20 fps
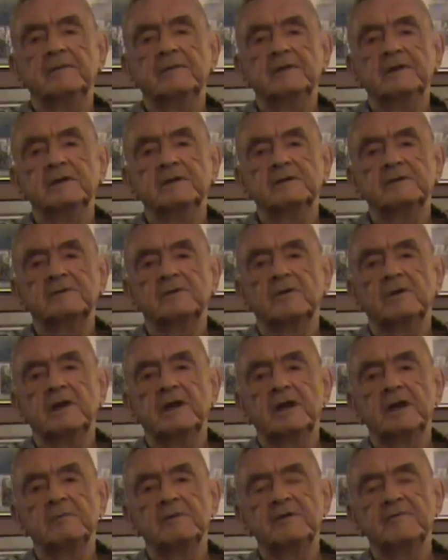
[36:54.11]
these
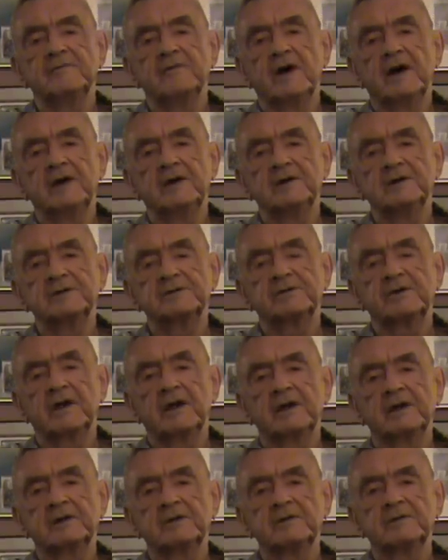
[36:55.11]
enemy fighters
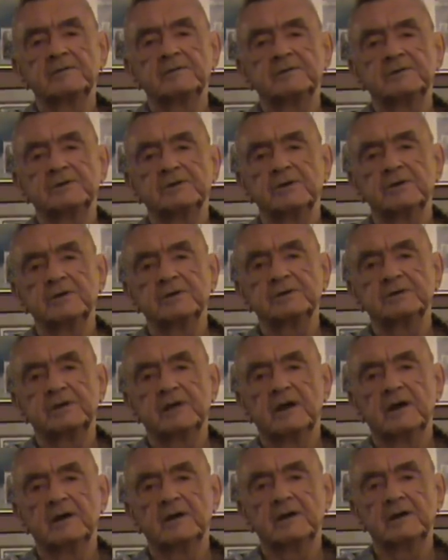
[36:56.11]
trying to shoot us
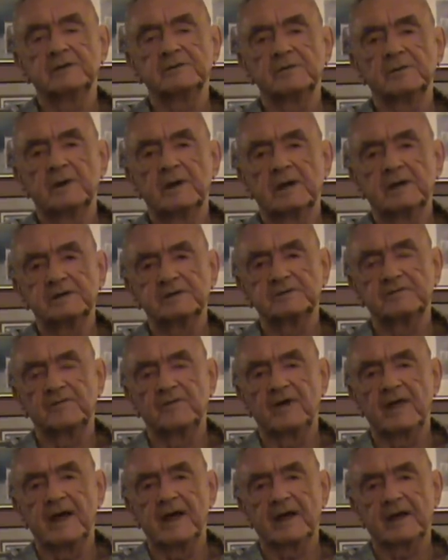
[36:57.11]
down, as well as
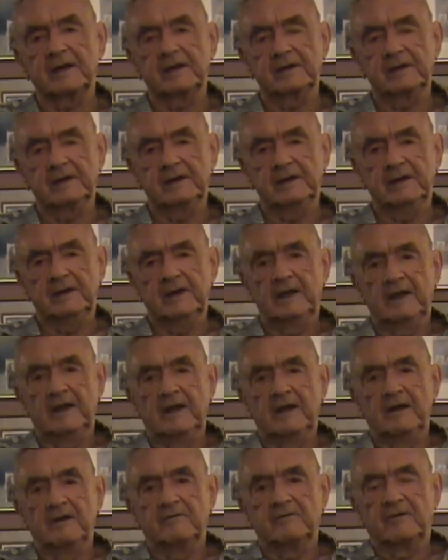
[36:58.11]
Flak.
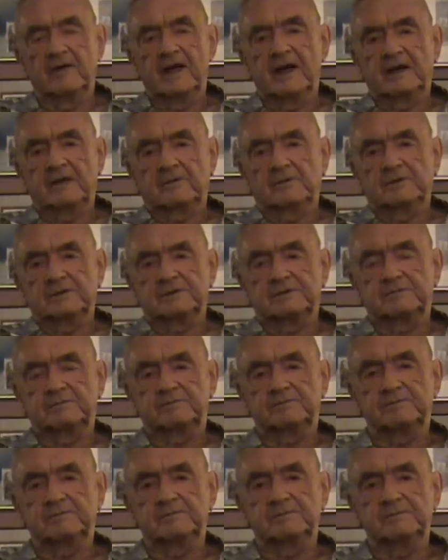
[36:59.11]
Flak was
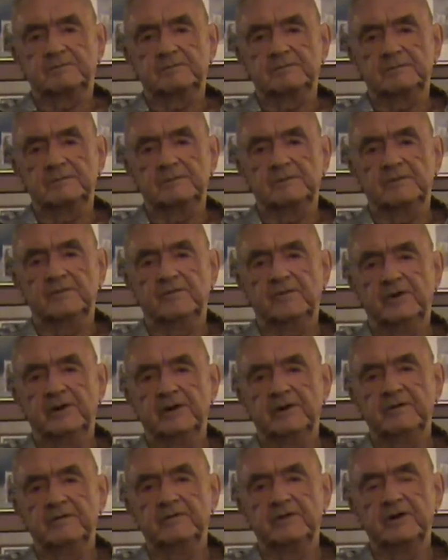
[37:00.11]

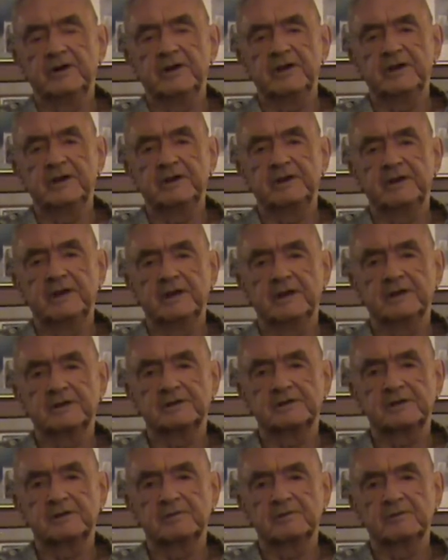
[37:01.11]
very, very
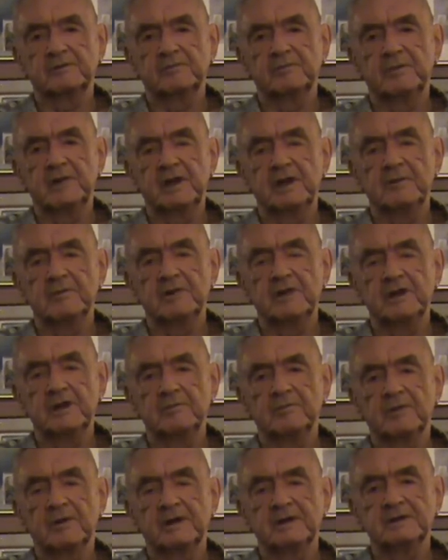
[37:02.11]
intense in many, many
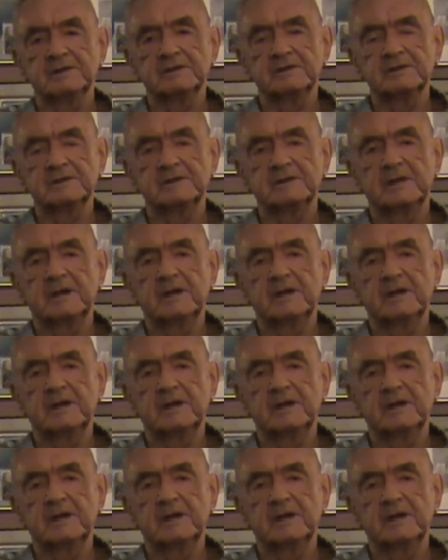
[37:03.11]
places.